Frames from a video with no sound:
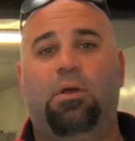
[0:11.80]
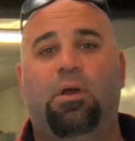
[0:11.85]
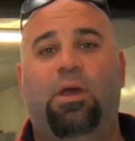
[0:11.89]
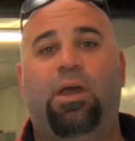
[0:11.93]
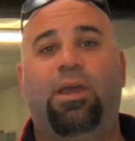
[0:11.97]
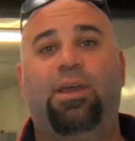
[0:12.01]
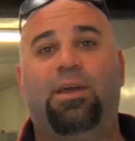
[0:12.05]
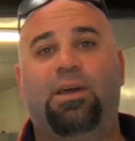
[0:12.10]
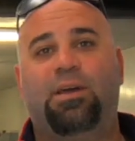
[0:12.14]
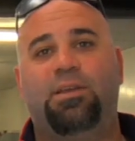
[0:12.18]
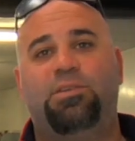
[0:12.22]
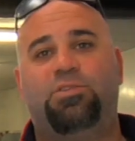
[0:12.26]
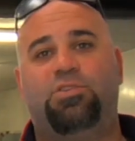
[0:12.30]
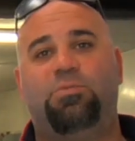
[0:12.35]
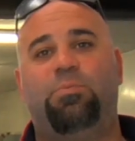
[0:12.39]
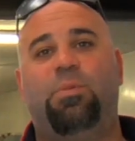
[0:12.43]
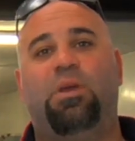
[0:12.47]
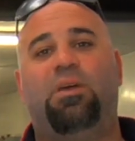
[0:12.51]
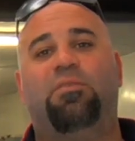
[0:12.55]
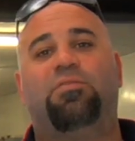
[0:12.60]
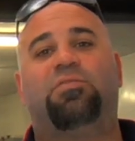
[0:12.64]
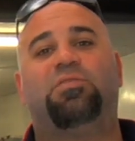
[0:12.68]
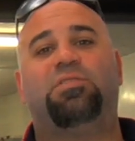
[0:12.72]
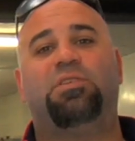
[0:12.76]
Hey guys, you
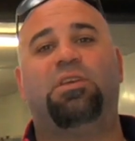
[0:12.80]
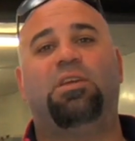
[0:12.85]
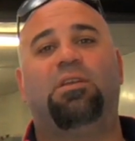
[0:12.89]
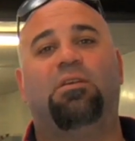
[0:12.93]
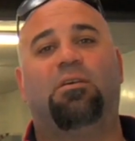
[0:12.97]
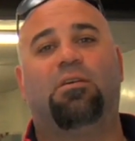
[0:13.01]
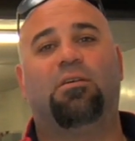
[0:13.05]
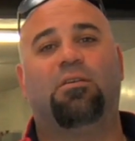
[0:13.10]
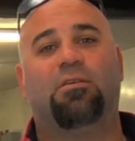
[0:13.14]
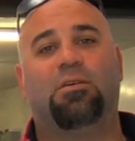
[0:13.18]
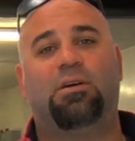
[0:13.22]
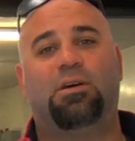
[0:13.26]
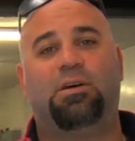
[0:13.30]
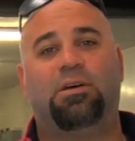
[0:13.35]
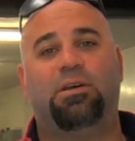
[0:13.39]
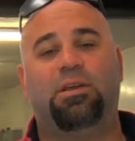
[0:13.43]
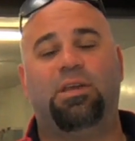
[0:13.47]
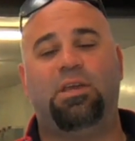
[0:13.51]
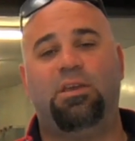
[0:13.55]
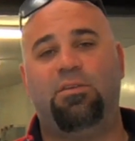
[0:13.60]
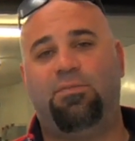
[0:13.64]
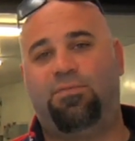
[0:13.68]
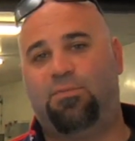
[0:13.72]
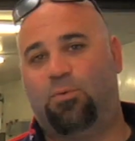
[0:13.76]
may have seen our uh,
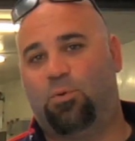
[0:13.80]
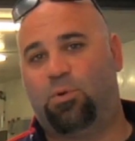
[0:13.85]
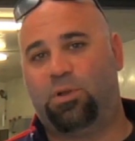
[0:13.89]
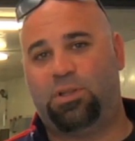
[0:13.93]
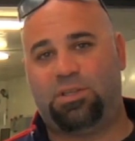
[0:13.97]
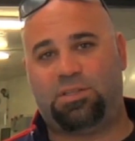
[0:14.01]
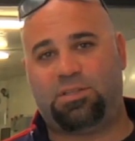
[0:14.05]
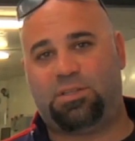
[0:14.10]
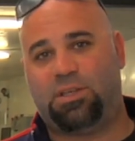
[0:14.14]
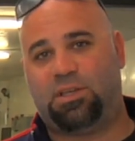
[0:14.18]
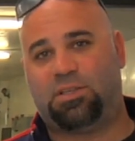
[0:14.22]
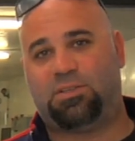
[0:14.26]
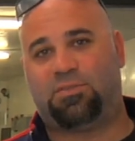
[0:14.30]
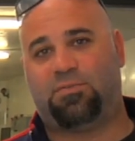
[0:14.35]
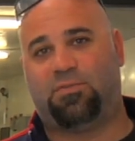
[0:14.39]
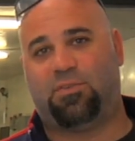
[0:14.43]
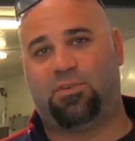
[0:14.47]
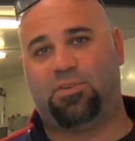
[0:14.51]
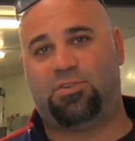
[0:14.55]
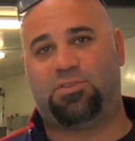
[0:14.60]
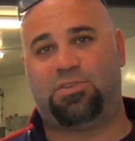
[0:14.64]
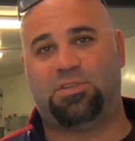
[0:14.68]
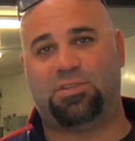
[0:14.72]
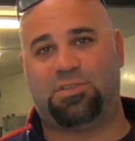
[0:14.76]
E46
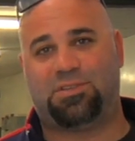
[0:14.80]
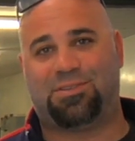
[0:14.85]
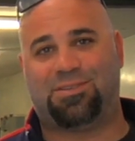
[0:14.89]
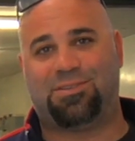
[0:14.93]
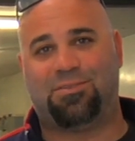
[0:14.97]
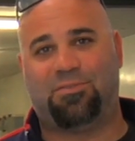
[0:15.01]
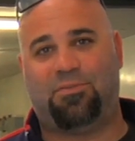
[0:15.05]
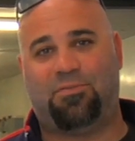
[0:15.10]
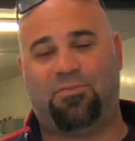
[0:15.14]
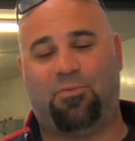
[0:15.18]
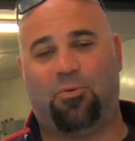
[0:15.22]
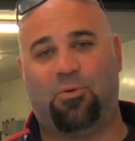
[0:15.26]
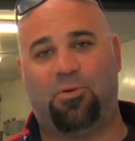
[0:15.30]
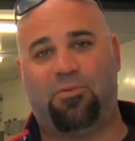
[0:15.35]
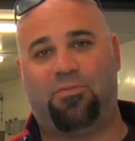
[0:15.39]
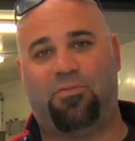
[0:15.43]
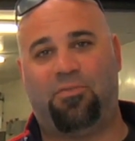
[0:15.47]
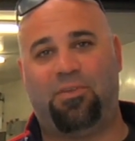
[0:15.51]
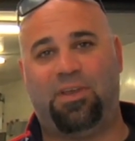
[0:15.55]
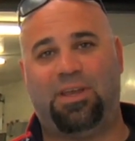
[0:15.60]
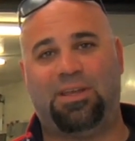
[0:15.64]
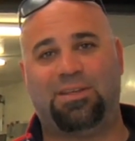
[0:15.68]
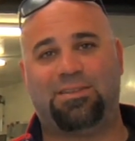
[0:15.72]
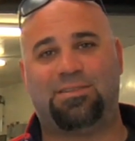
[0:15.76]
versus Ford
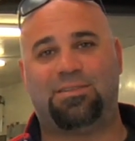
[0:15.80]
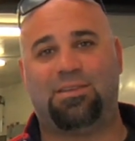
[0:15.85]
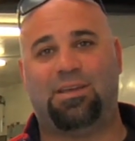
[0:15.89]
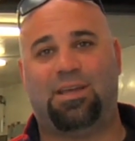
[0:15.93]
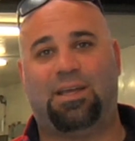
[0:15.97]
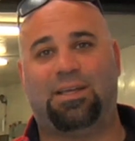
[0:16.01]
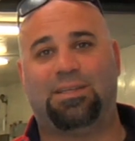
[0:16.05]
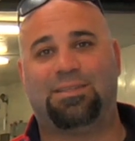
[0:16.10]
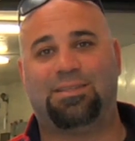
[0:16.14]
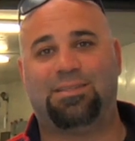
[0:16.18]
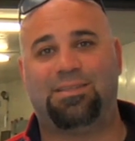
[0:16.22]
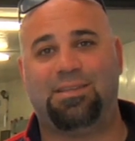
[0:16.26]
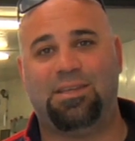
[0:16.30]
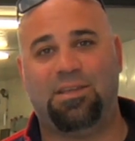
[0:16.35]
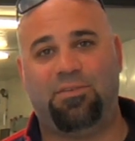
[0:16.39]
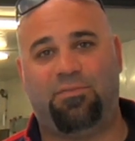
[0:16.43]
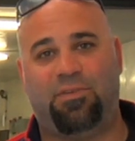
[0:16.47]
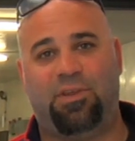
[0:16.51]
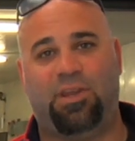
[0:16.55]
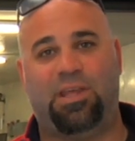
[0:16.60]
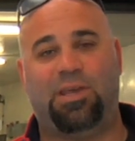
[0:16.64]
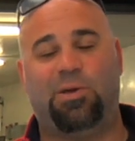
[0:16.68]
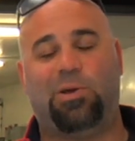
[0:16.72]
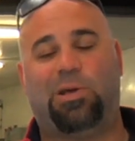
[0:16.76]
Fiesta ST
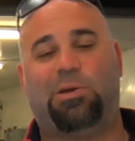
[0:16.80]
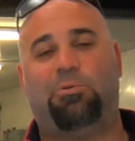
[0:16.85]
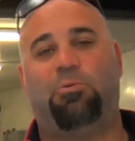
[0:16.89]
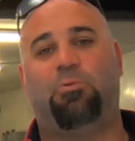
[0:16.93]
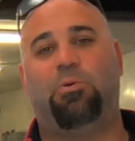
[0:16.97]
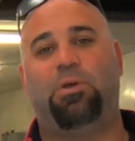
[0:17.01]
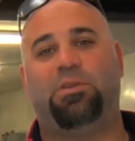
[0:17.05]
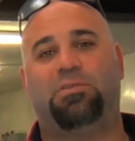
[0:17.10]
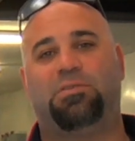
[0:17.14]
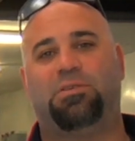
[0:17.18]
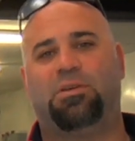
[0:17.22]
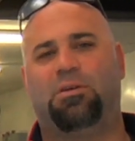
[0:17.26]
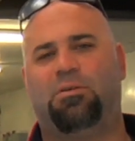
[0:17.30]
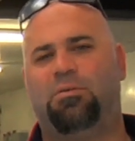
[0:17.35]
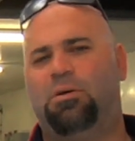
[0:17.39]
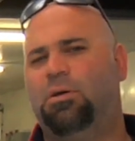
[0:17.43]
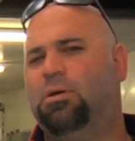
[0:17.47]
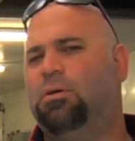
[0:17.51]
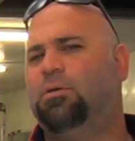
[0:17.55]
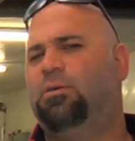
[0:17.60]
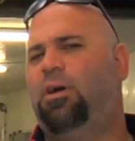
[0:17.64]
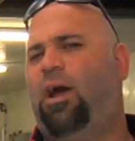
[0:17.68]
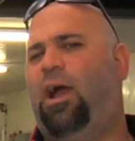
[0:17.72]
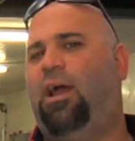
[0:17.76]
video a couple weeks ago.
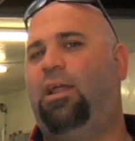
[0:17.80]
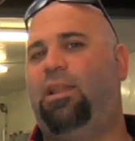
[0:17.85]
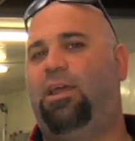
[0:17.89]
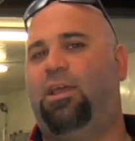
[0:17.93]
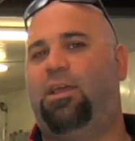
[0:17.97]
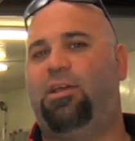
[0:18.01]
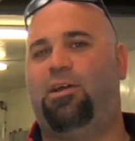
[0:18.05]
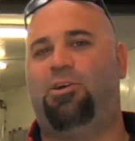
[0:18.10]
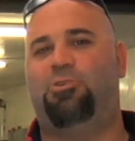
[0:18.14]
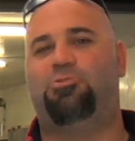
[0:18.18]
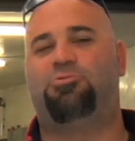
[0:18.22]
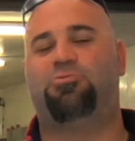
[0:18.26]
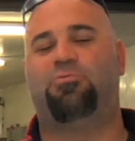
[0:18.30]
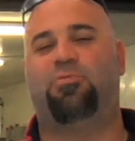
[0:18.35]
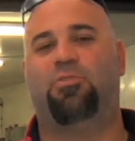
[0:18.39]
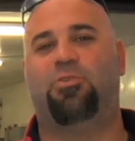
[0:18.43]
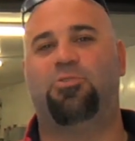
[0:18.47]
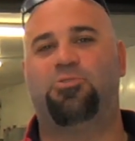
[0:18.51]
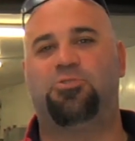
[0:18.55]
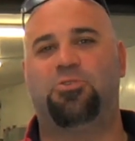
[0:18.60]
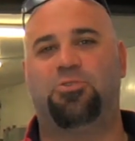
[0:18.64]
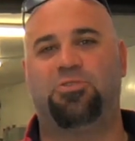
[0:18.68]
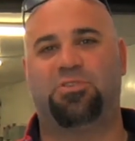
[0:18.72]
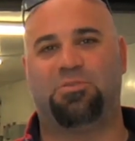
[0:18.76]
Highly
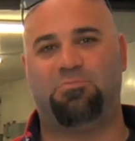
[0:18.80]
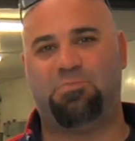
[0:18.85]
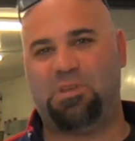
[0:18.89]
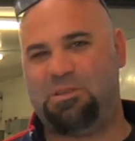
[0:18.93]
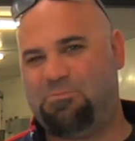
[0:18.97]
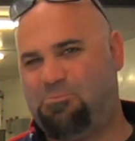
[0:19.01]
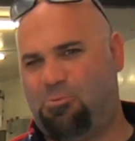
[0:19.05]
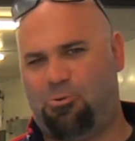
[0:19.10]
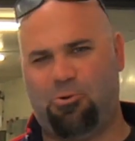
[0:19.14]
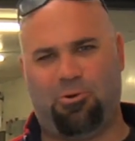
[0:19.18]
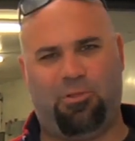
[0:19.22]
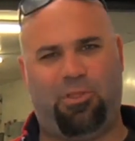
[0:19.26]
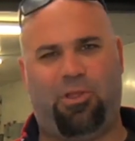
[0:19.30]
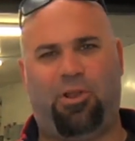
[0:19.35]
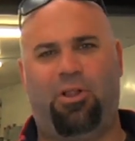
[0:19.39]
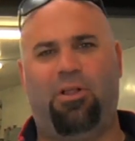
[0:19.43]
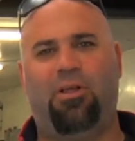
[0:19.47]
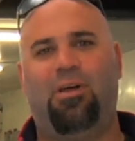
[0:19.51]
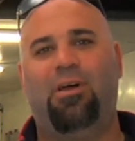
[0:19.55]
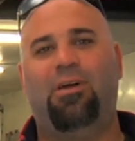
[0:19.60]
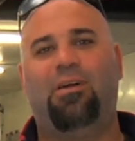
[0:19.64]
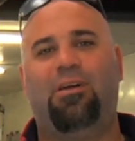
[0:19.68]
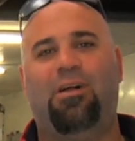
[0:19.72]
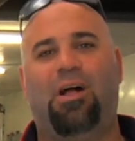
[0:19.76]
controversial. Some people were a little
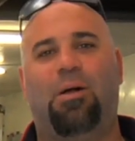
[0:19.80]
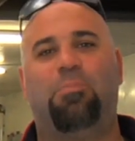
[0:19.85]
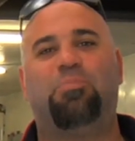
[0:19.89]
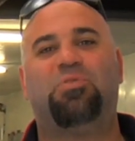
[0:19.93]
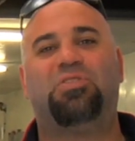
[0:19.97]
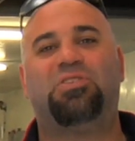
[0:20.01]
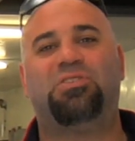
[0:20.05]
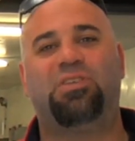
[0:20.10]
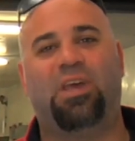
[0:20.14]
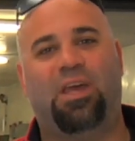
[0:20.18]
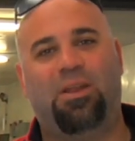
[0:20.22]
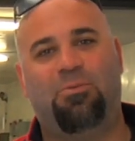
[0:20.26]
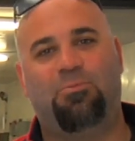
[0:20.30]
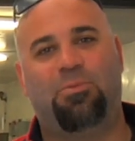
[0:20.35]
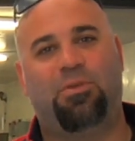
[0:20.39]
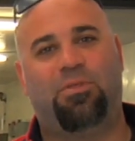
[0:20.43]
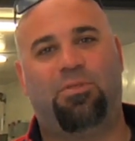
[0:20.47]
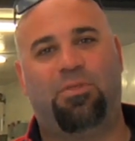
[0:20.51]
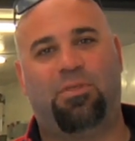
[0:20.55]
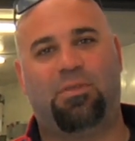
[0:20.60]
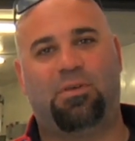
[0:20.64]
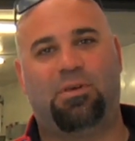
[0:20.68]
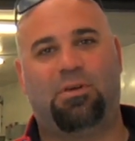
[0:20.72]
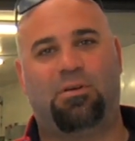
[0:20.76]
upset with
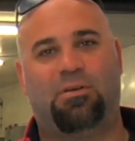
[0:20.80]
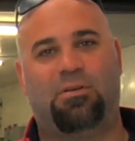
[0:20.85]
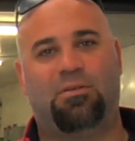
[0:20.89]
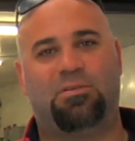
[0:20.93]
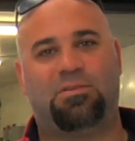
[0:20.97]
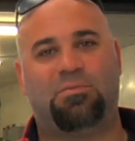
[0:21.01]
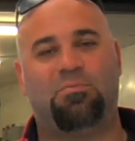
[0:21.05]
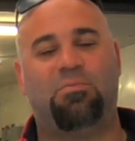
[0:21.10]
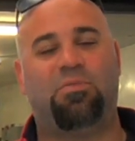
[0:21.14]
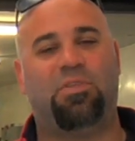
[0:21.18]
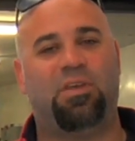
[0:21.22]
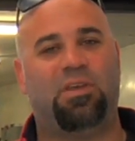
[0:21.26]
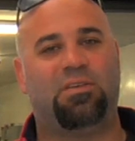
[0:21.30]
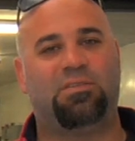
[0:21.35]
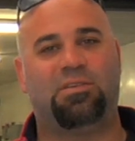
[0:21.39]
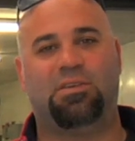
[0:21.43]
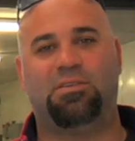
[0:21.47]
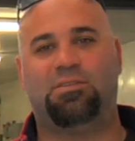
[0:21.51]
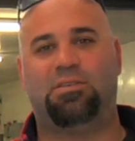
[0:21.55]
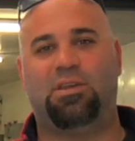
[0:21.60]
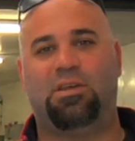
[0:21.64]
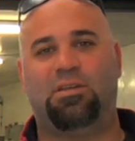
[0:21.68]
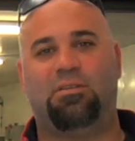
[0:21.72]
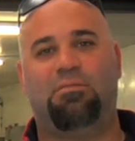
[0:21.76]
uh, some things I
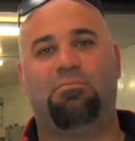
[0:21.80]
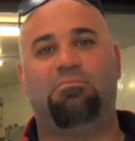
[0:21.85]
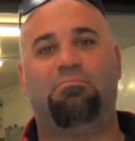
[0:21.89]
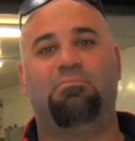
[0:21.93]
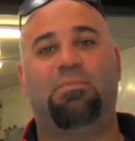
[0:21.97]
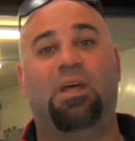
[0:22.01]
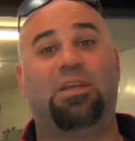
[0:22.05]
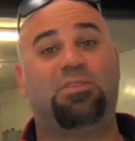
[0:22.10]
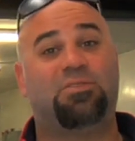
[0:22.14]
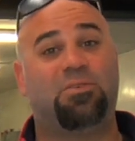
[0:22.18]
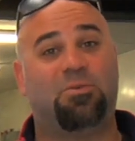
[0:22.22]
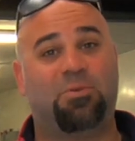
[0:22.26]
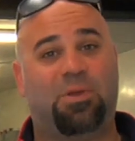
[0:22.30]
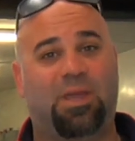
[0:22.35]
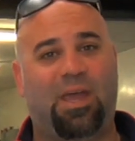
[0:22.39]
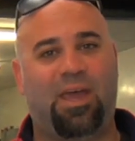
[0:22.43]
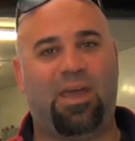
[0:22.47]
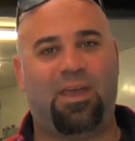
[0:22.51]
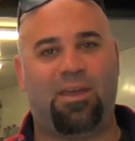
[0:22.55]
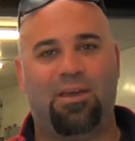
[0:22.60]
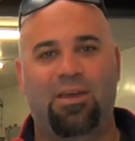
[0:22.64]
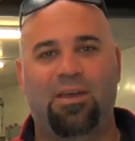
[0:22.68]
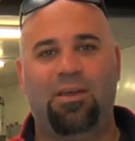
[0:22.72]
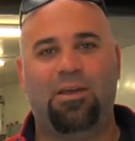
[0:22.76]
said, and that's
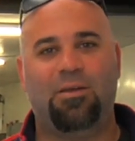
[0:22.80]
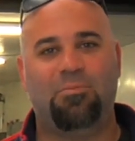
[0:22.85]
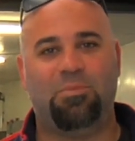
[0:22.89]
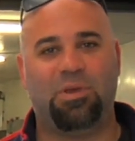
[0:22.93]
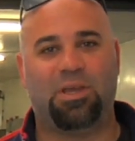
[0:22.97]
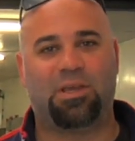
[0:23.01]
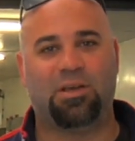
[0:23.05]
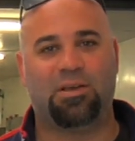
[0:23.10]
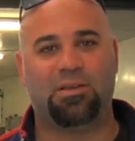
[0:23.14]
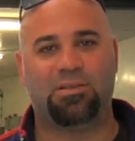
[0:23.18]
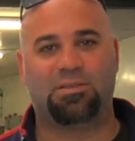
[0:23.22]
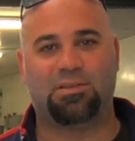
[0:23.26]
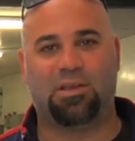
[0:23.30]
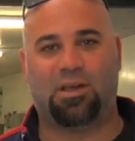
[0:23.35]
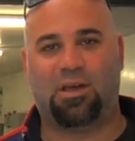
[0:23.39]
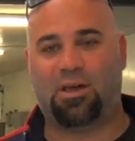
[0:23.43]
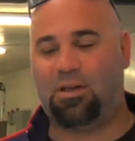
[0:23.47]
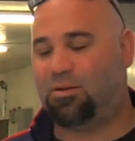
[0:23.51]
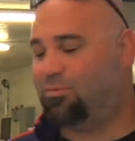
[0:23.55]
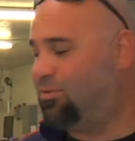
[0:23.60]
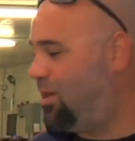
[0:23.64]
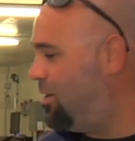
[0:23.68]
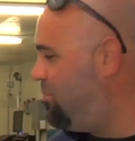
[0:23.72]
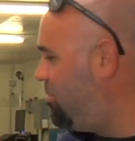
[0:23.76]
okay because
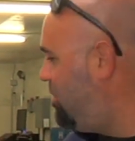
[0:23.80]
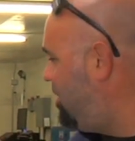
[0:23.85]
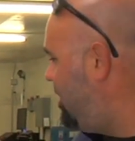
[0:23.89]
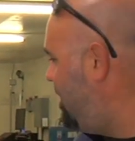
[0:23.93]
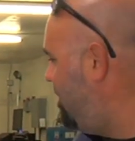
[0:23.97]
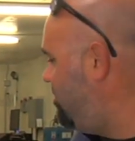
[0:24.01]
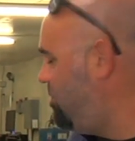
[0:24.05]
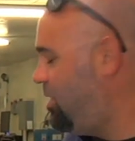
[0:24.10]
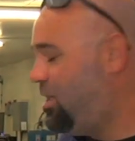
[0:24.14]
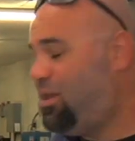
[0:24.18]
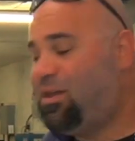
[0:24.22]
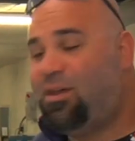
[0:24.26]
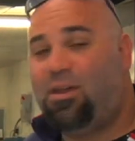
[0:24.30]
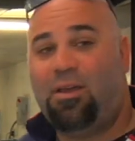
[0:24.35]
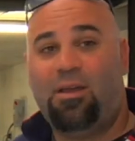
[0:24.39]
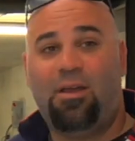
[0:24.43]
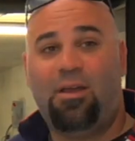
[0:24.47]
uh, right behind me